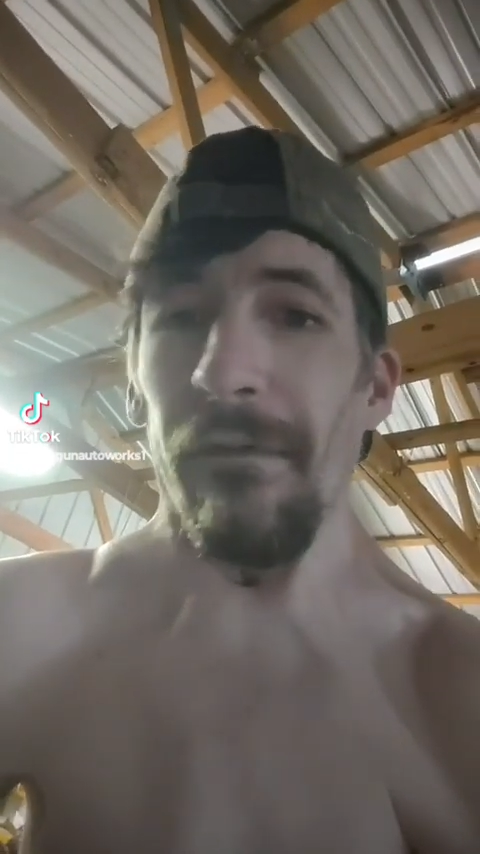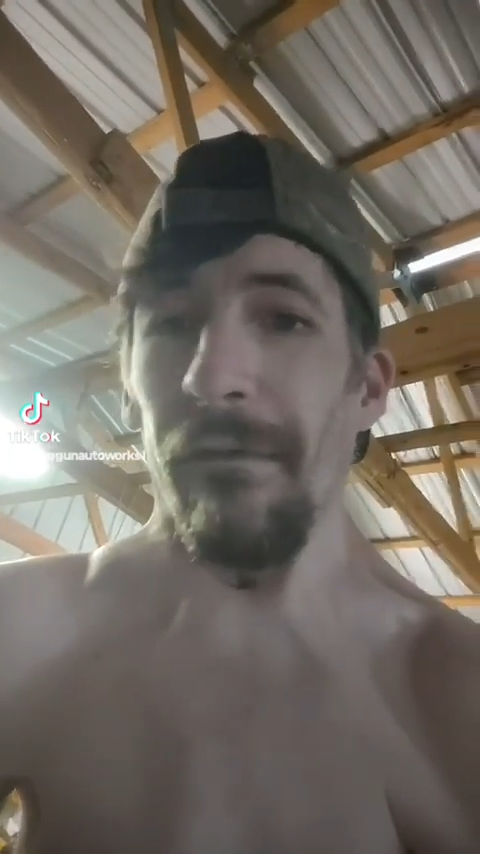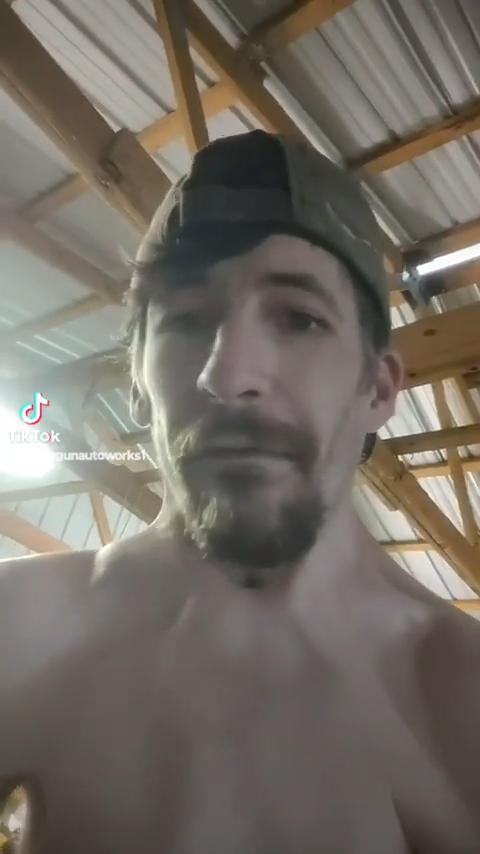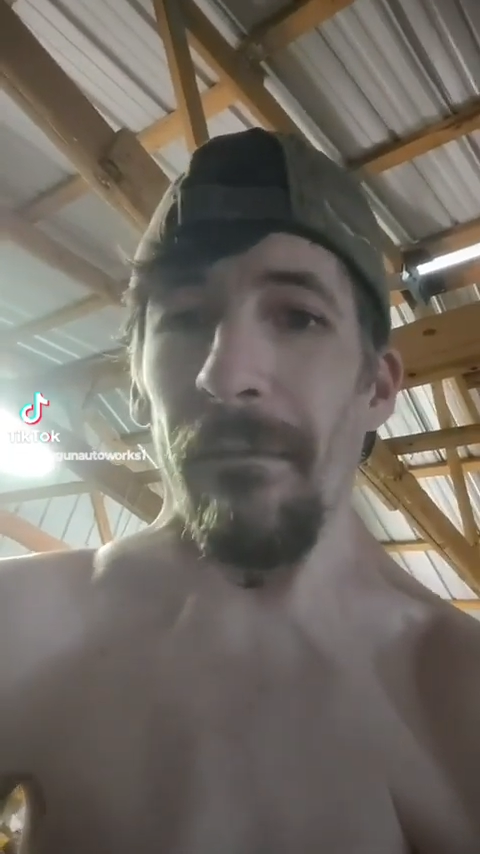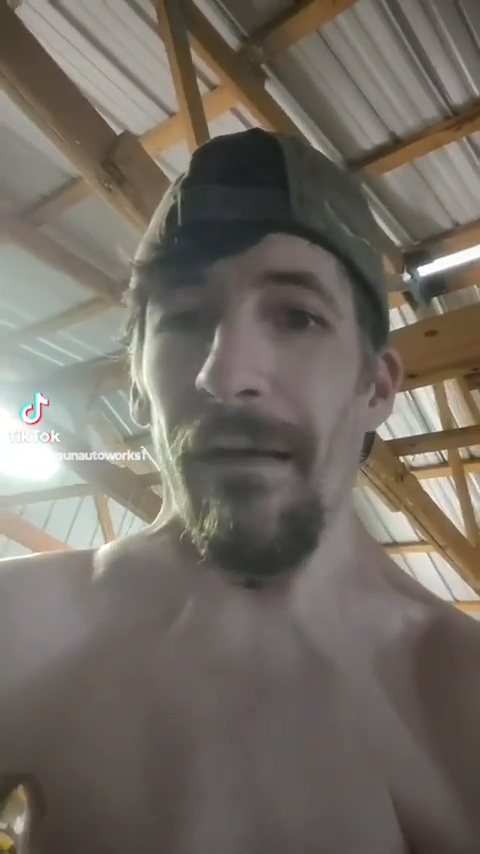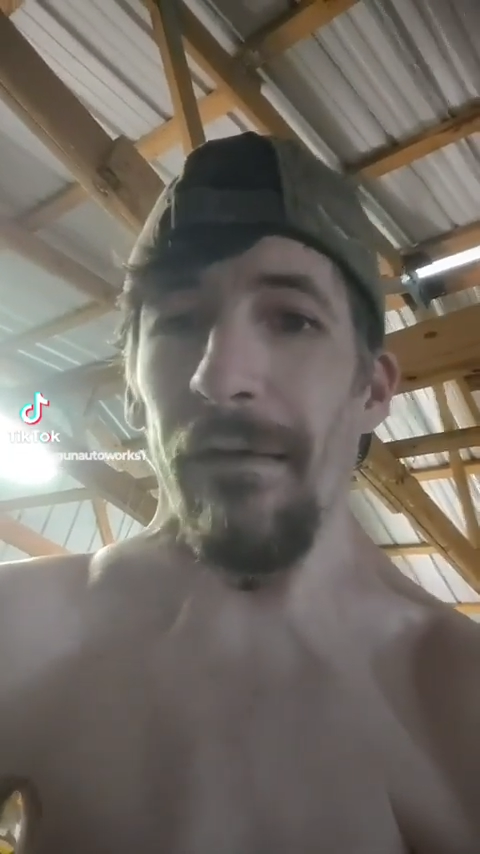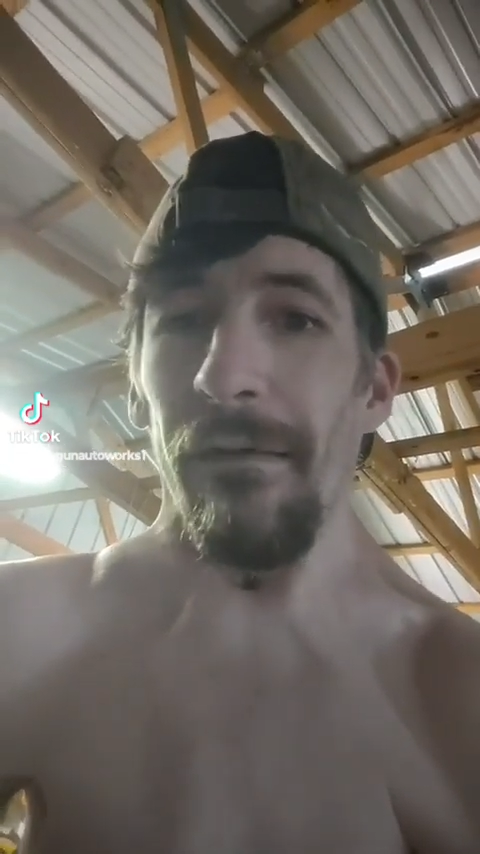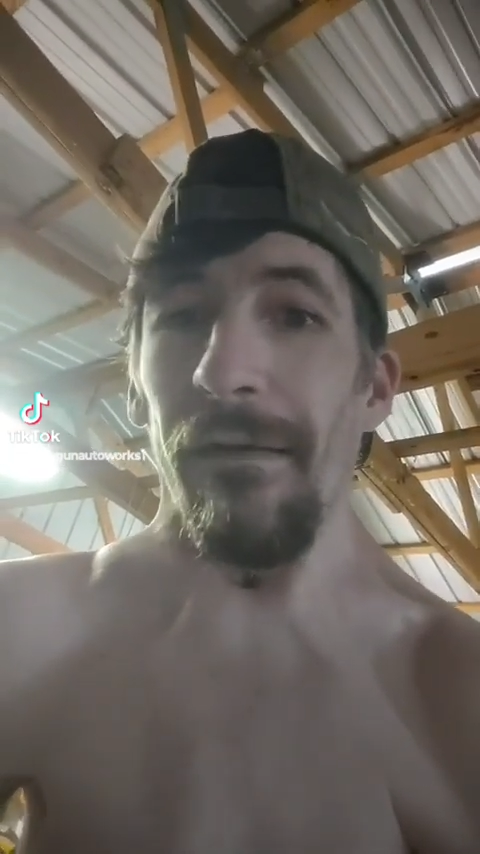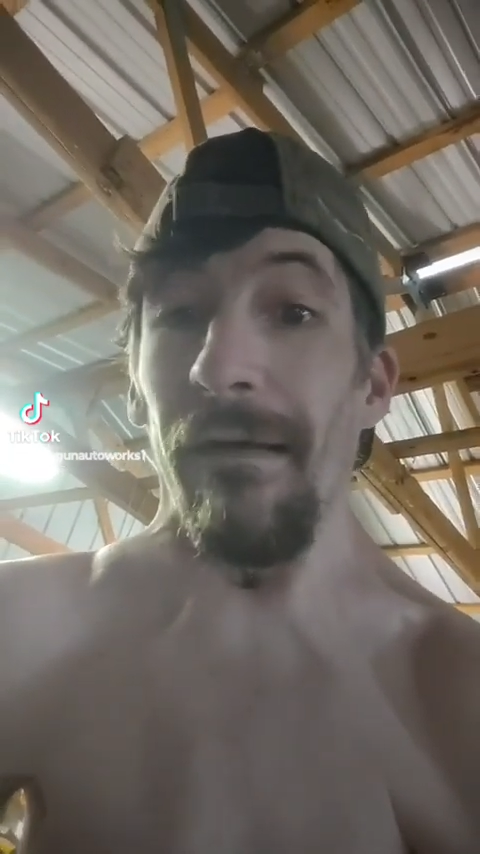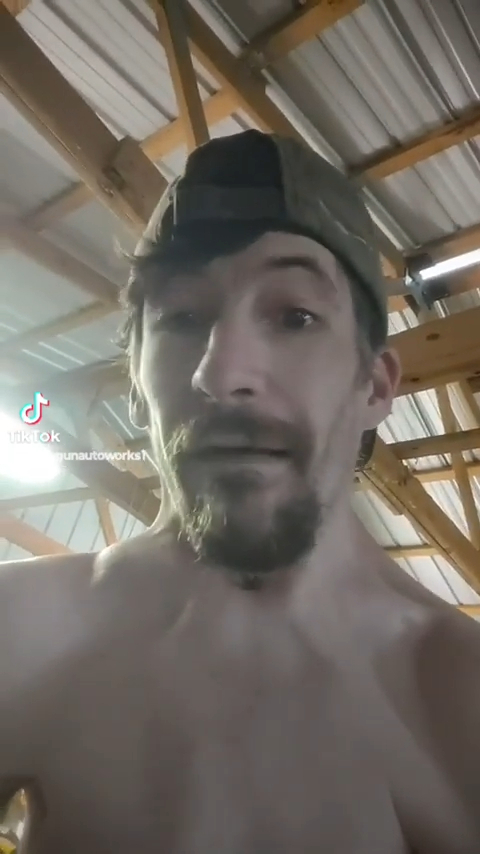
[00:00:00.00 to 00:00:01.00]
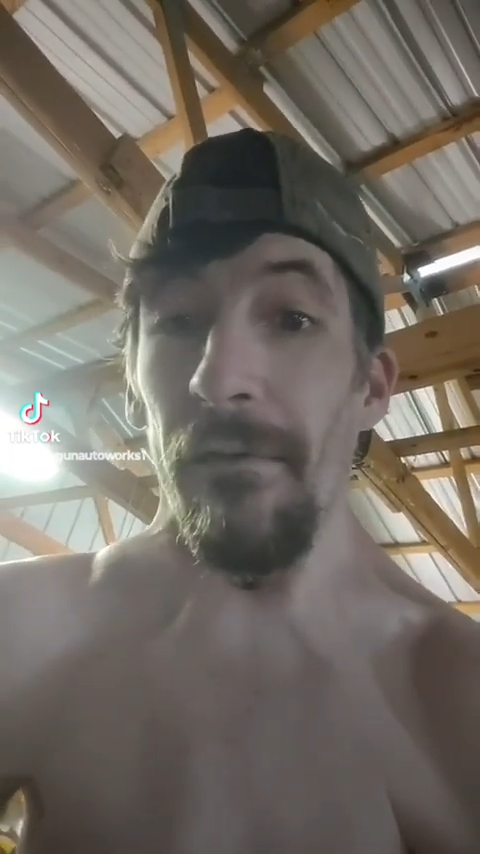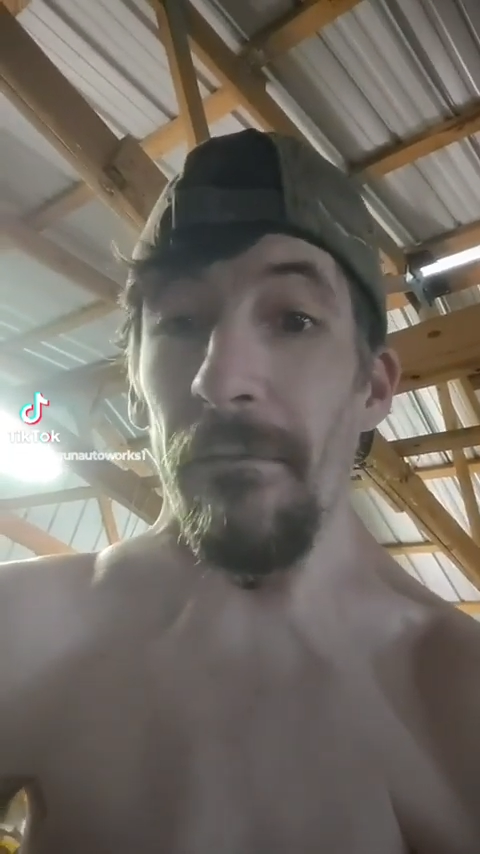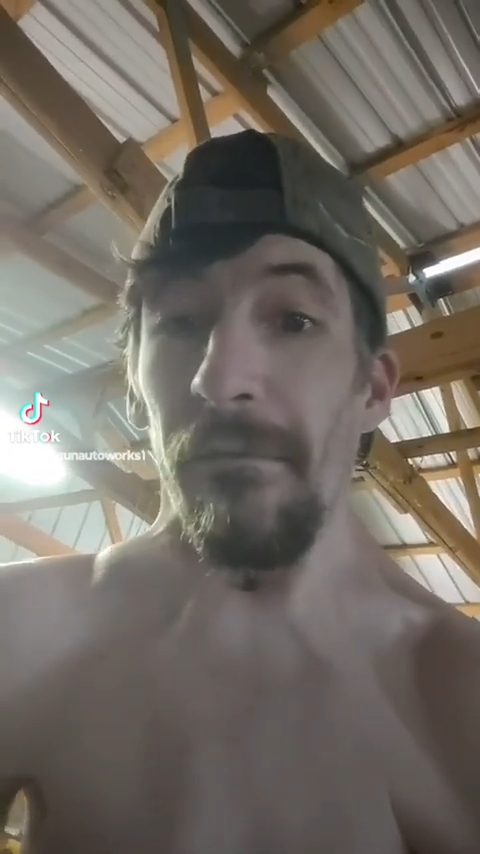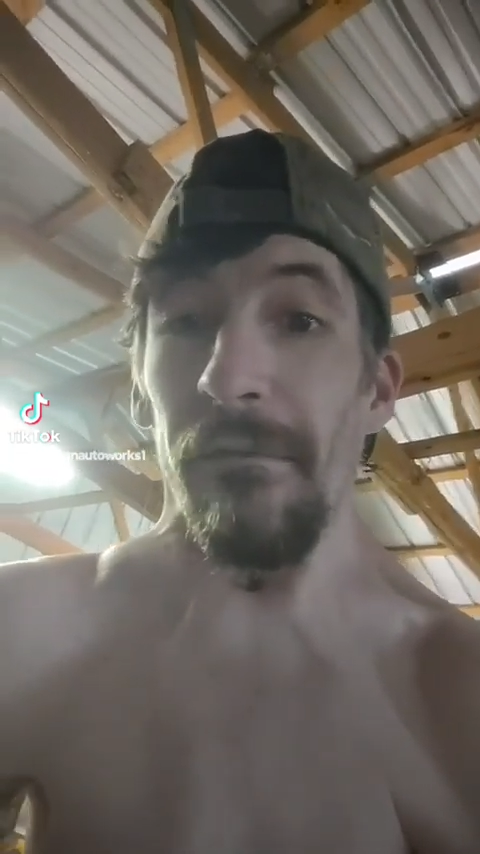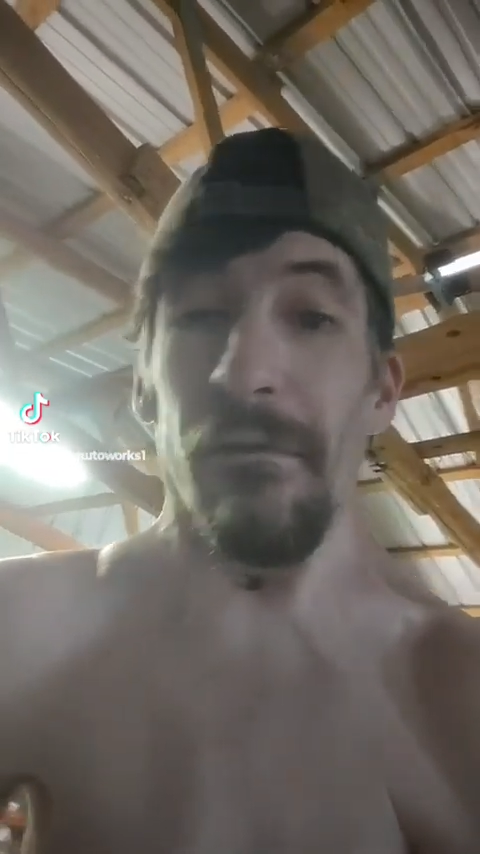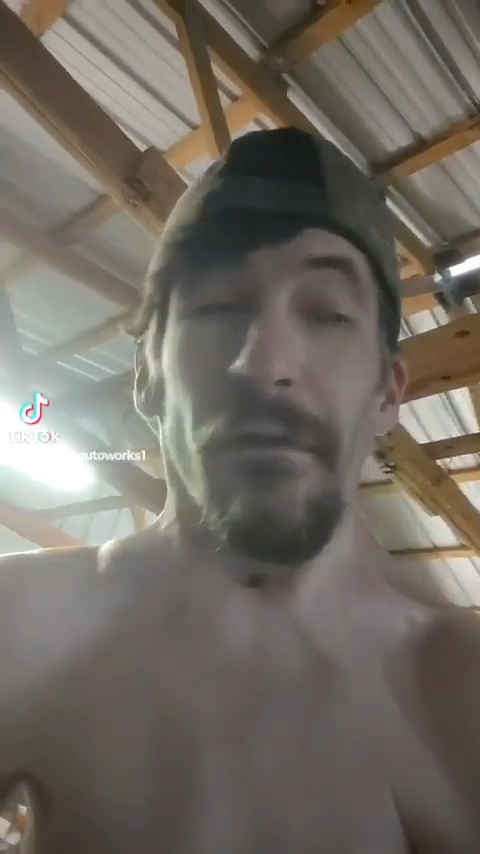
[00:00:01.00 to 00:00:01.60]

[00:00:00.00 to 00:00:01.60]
doesn't matter, it helps.